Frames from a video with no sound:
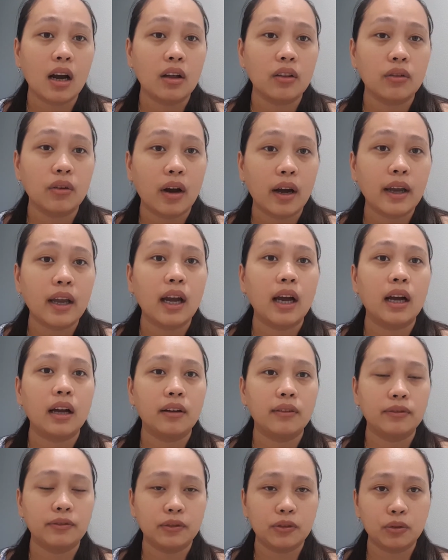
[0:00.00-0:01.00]
do I
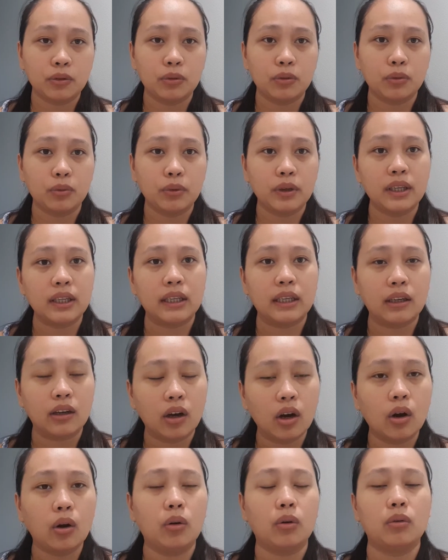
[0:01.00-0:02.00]
have to really
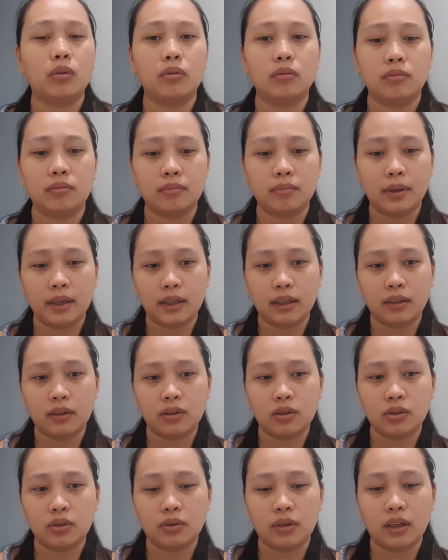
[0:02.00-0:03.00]
go back in
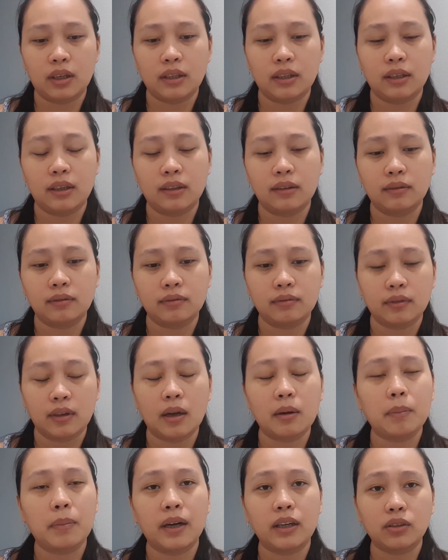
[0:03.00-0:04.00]
Australia,
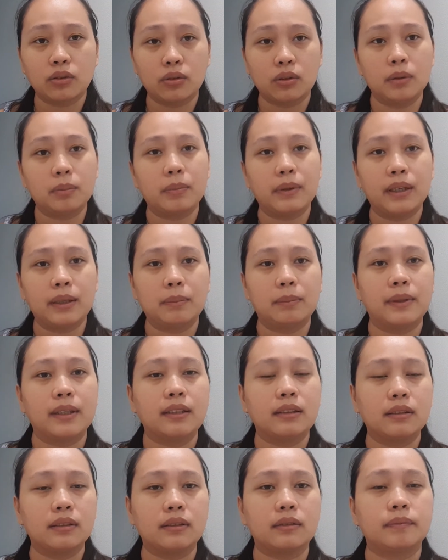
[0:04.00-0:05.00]
back to the
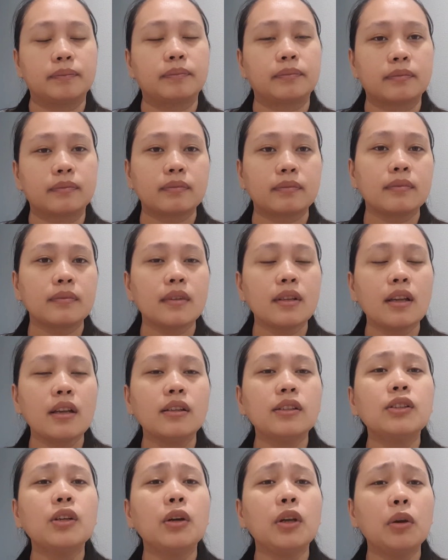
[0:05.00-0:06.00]
Philippines?
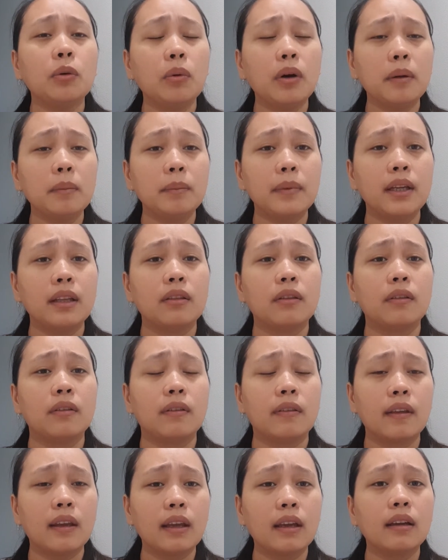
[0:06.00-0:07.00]
So he want me to
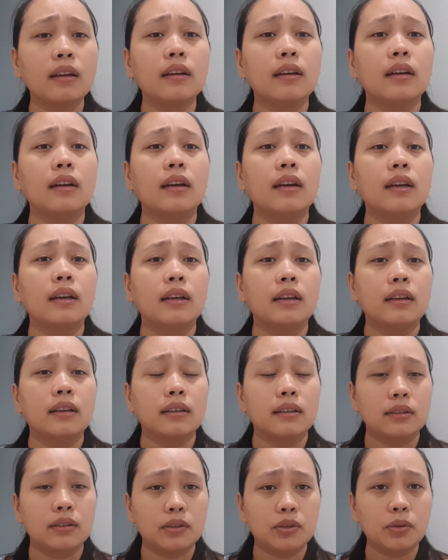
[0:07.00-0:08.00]
think
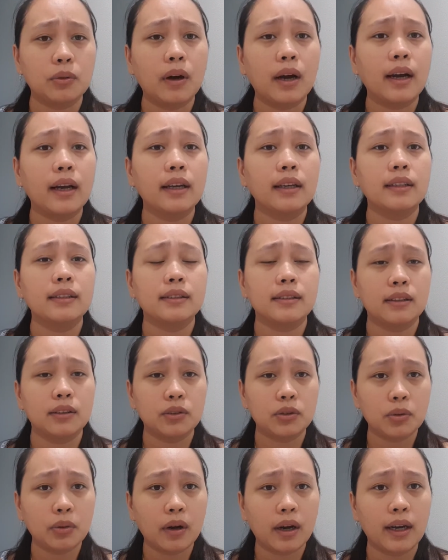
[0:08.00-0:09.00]
twice
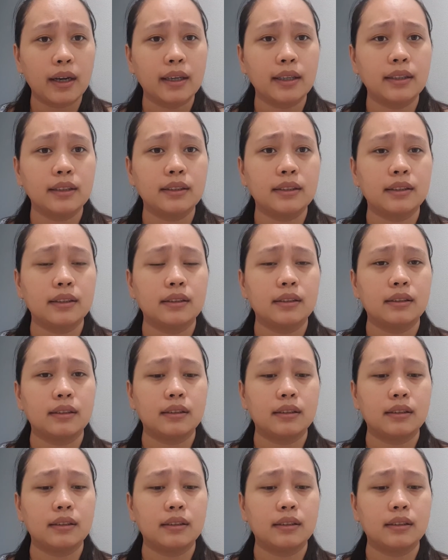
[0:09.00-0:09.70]
and twice.